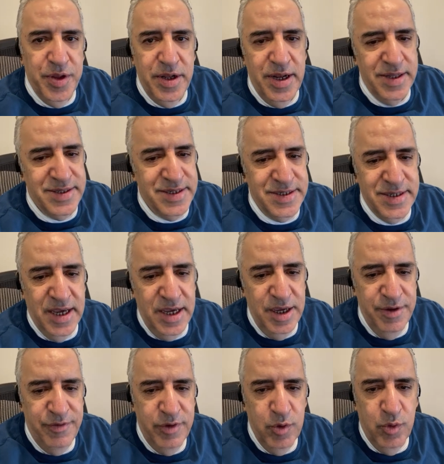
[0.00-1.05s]
let's say,
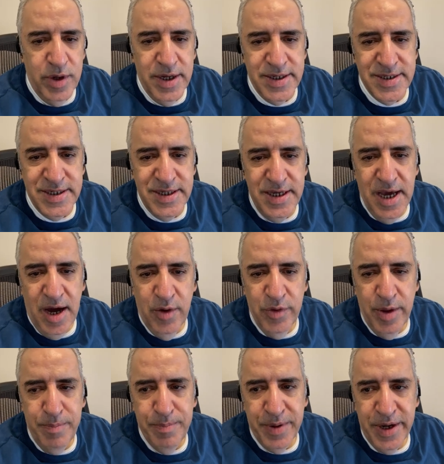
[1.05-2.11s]
if you want to see how
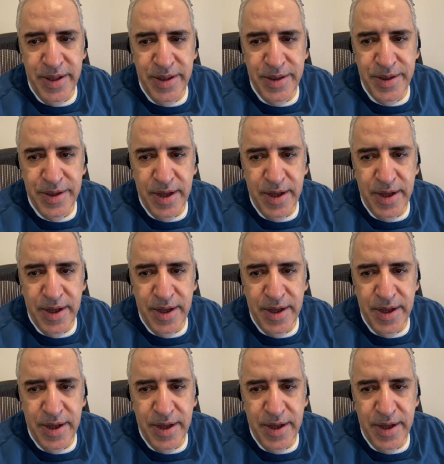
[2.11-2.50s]
the print